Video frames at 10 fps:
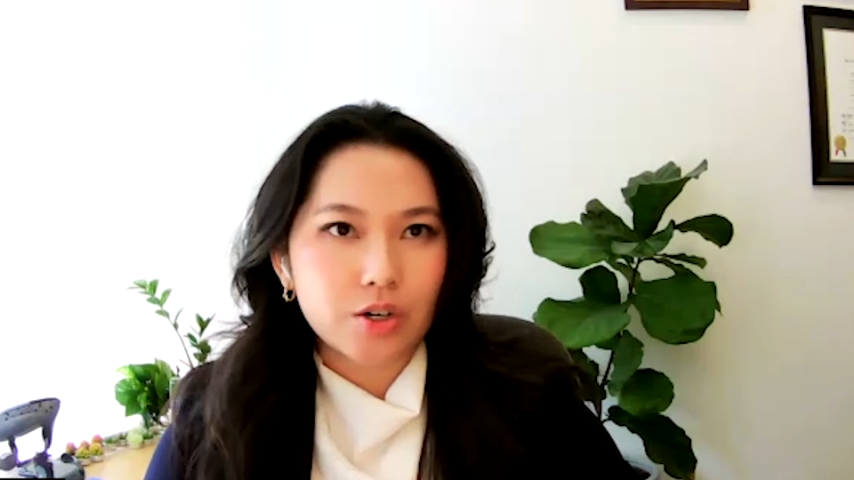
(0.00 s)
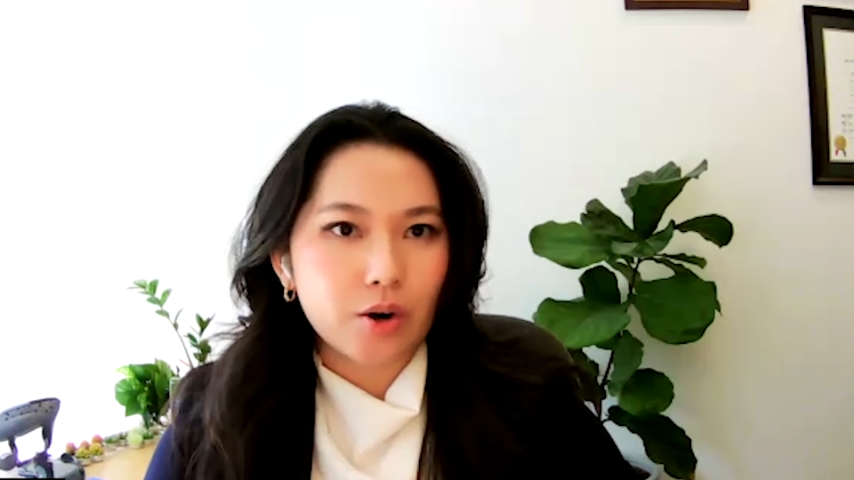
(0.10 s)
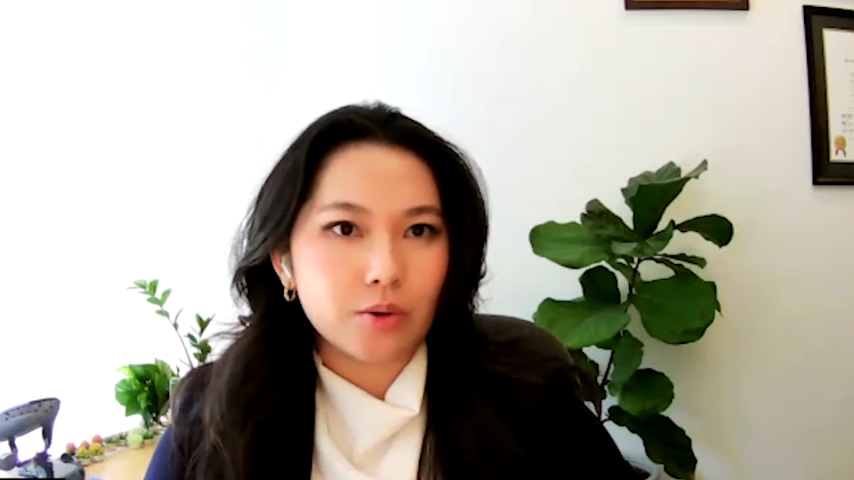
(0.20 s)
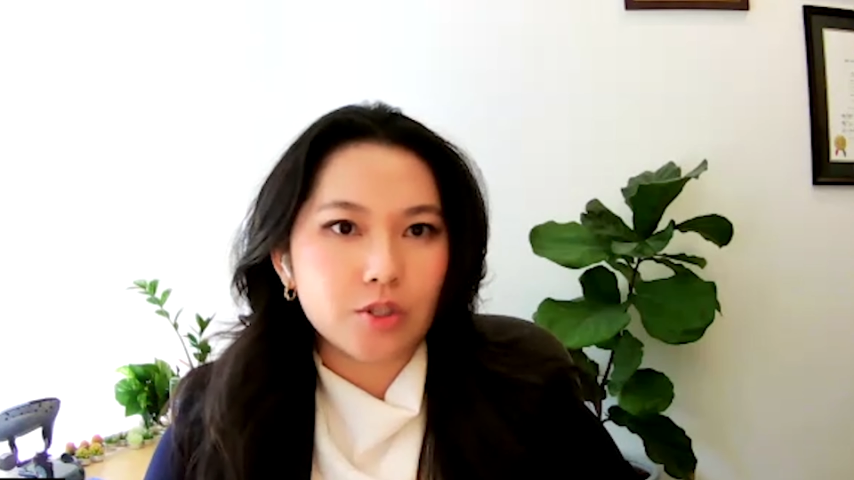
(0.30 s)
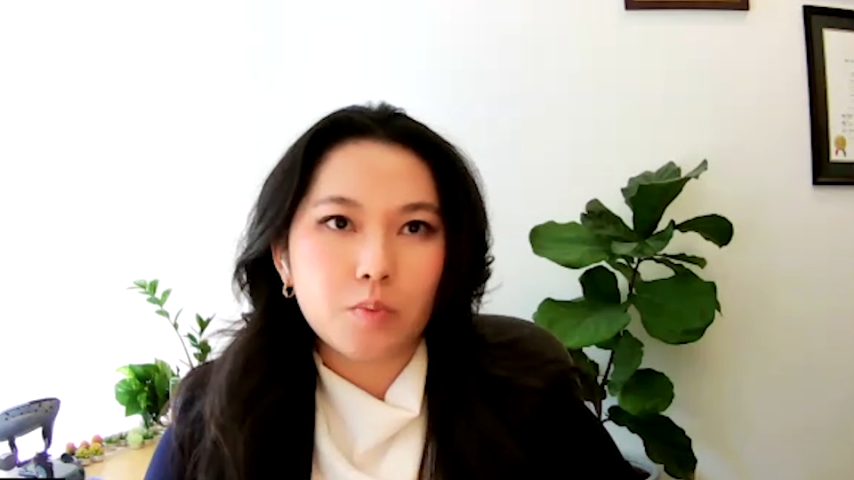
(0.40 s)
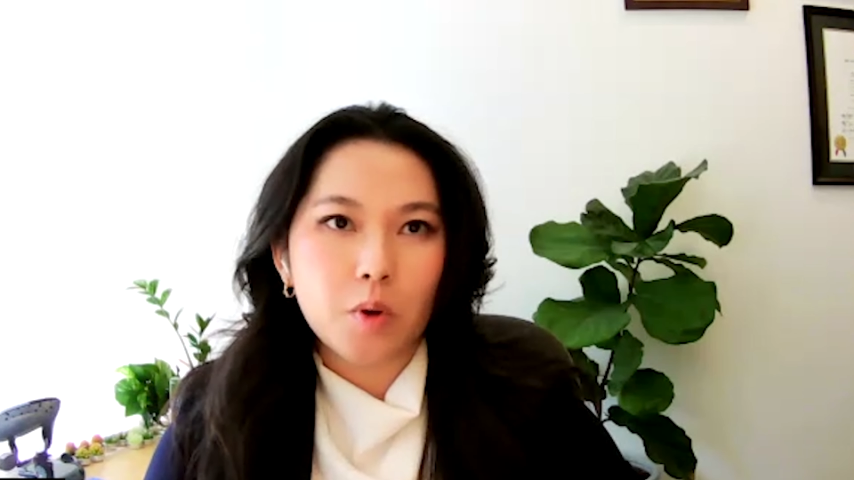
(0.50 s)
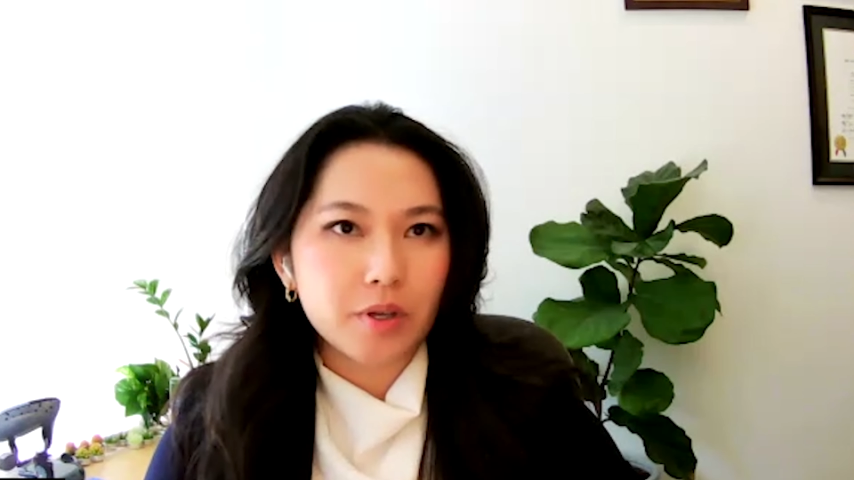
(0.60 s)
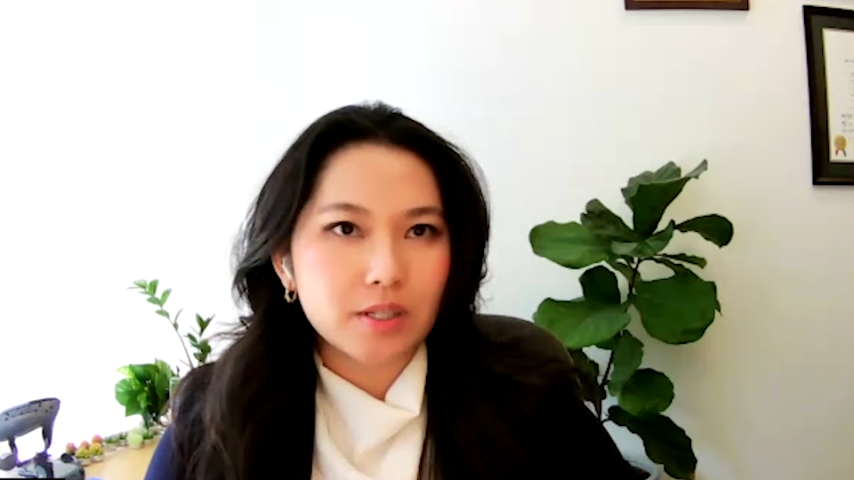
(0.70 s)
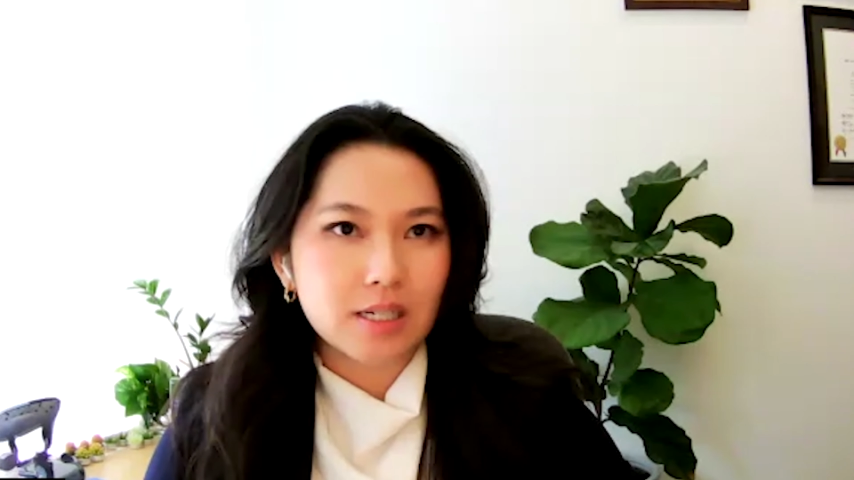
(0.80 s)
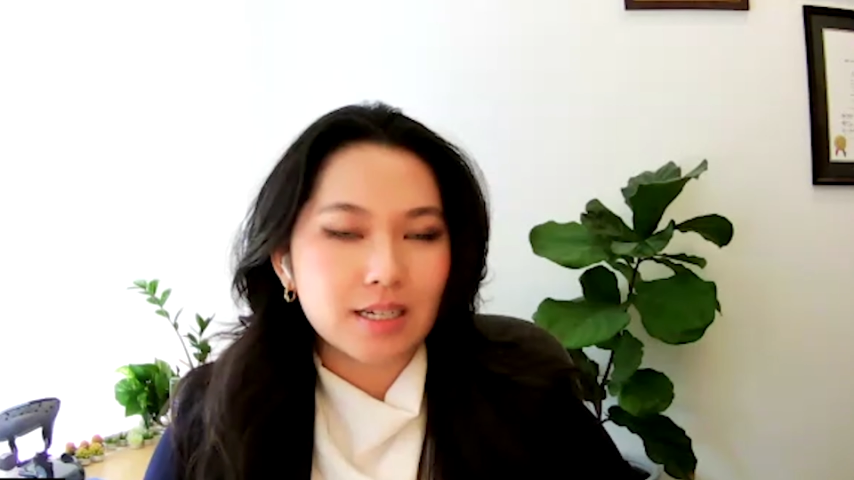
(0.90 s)
her own small
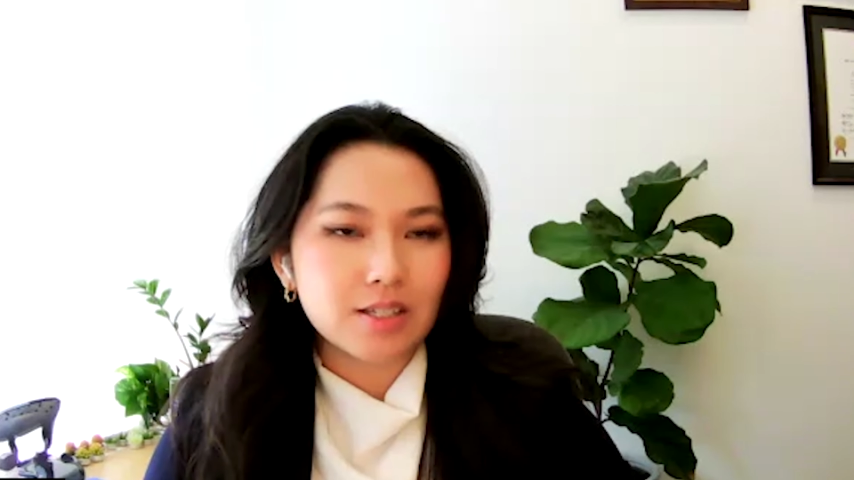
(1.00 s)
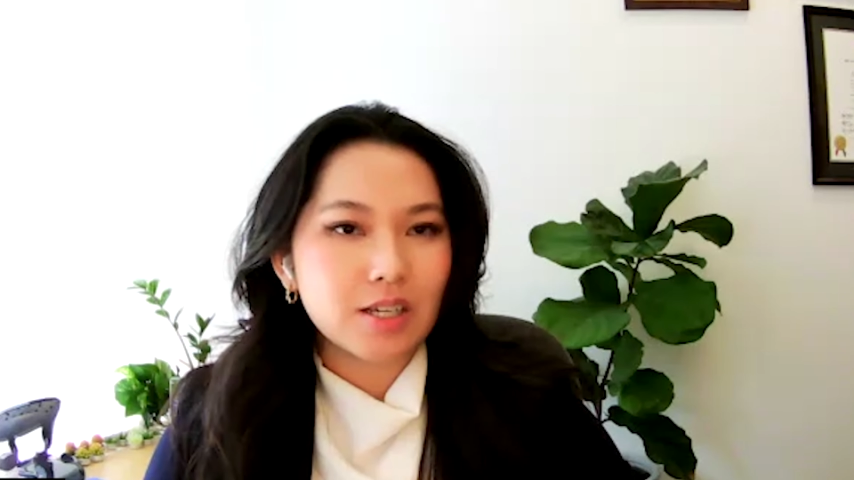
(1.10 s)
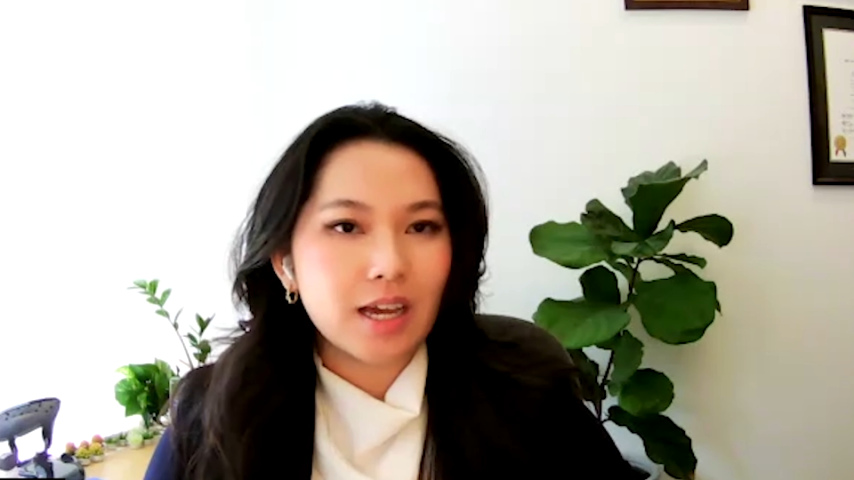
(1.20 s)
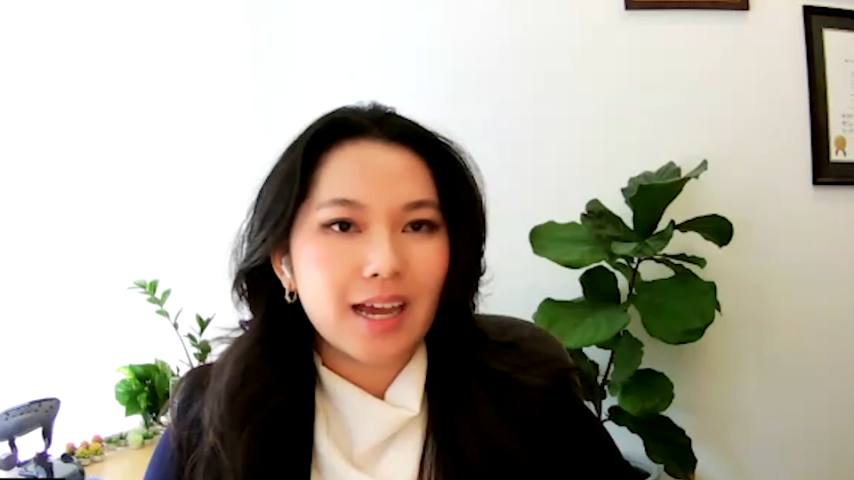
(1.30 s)
business